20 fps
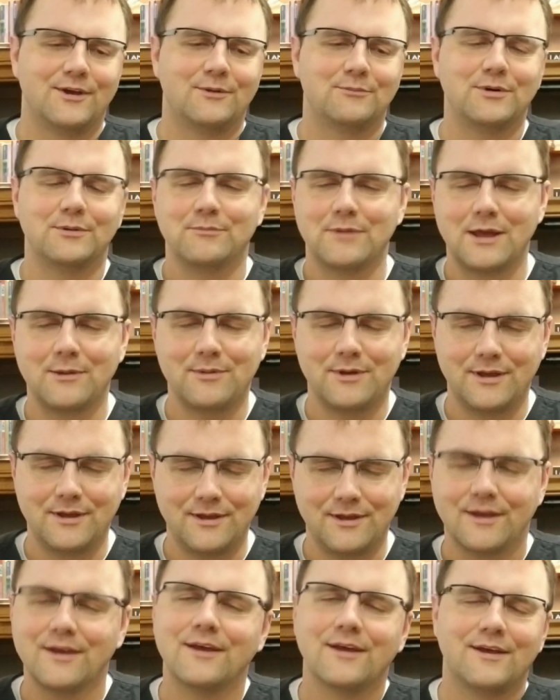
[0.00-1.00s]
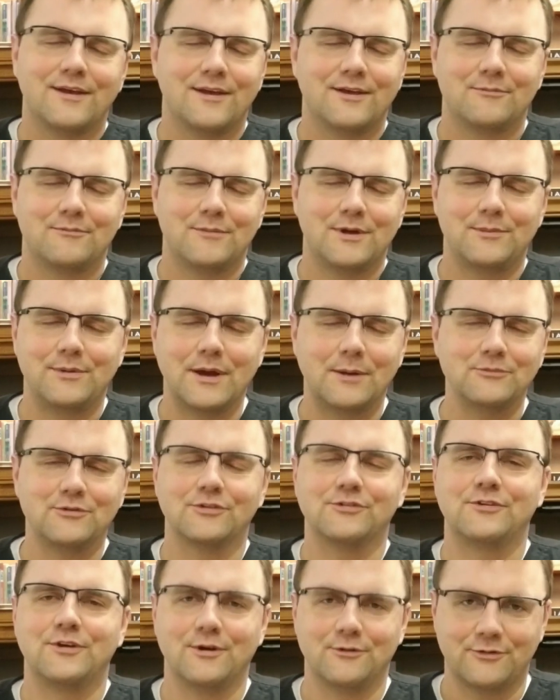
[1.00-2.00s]
But maybe I'm
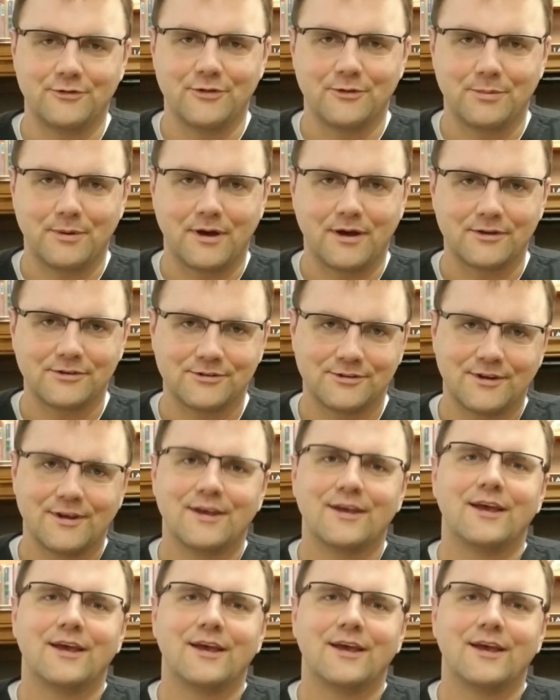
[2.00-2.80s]
just here for the pus.